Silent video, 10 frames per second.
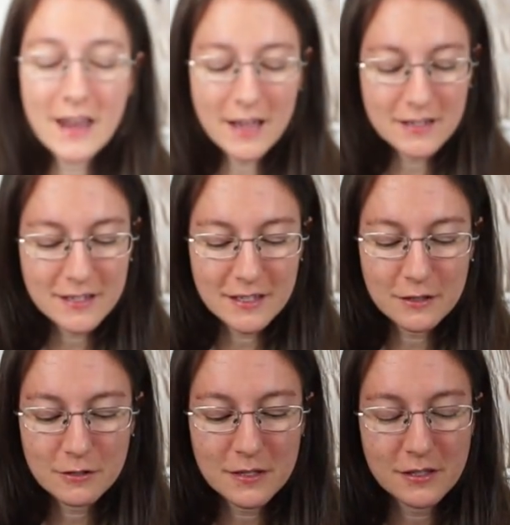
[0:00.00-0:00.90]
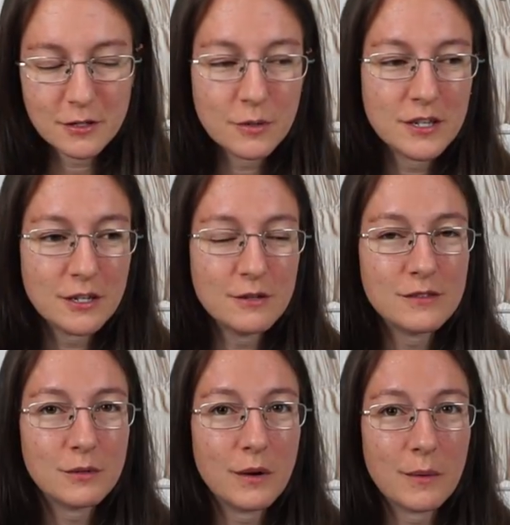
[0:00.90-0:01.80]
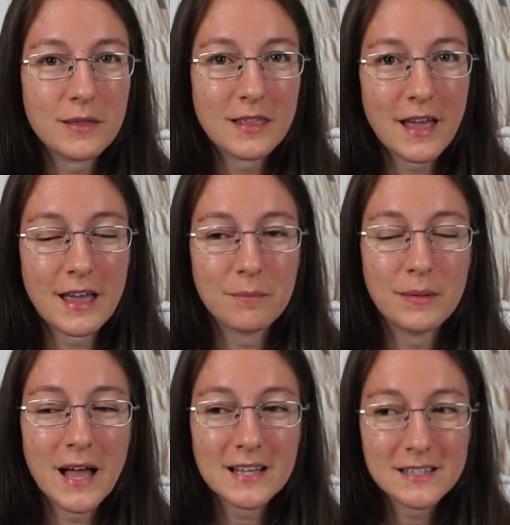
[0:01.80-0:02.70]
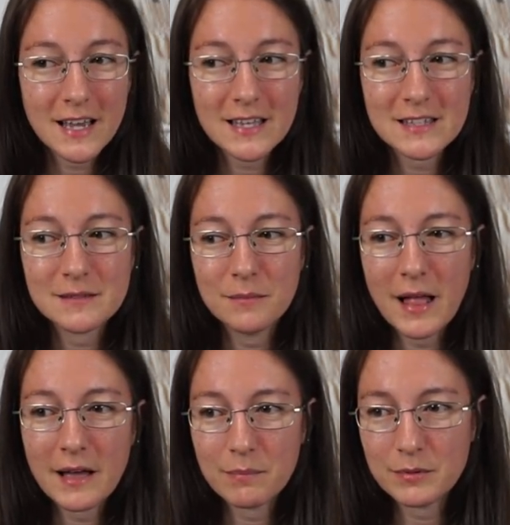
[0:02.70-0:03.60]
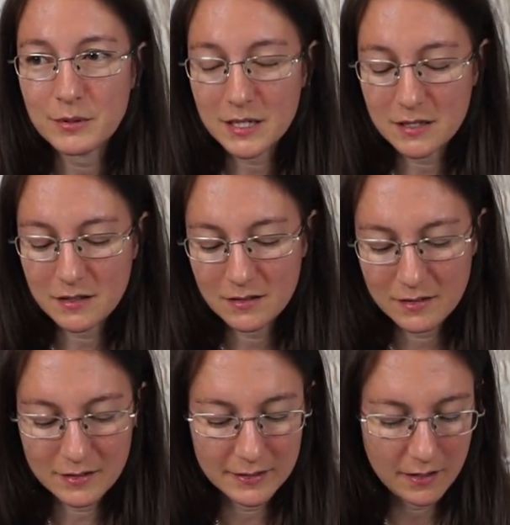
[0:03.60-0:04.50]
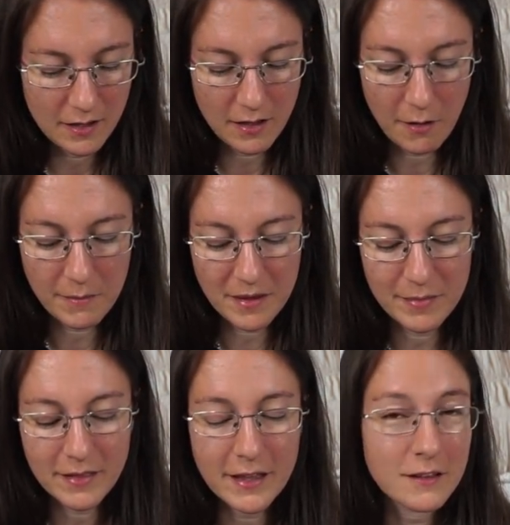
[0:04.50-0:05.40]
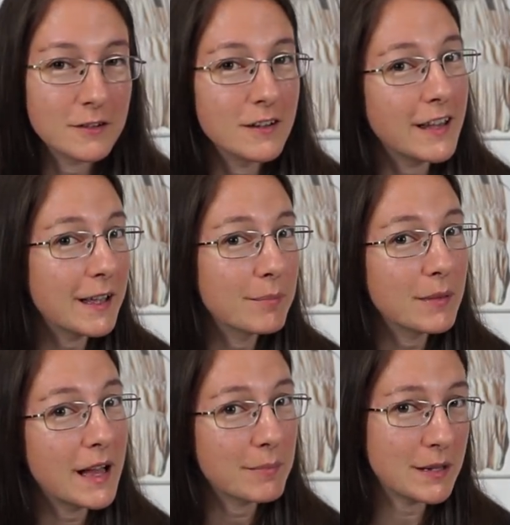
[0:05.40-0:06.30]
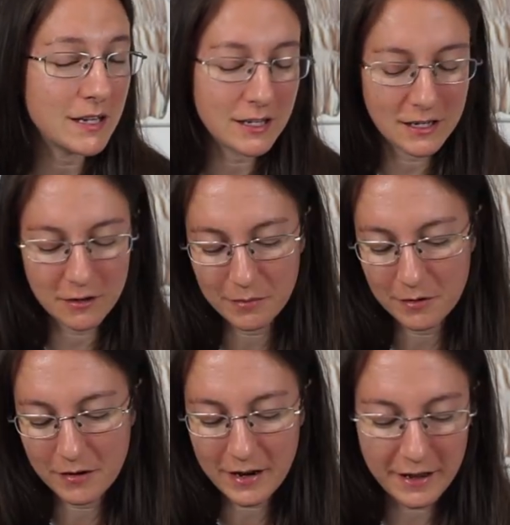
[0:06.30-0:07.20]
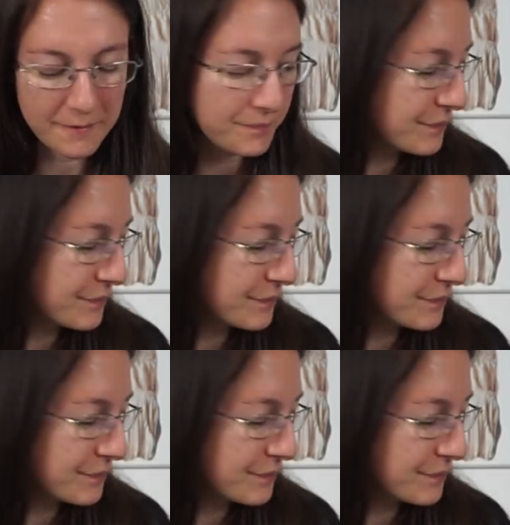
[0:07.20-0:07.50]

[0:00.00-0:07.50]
I just think this would be so cute to wear with like black tights and black booties. Maybe like a little like black beanie or beret.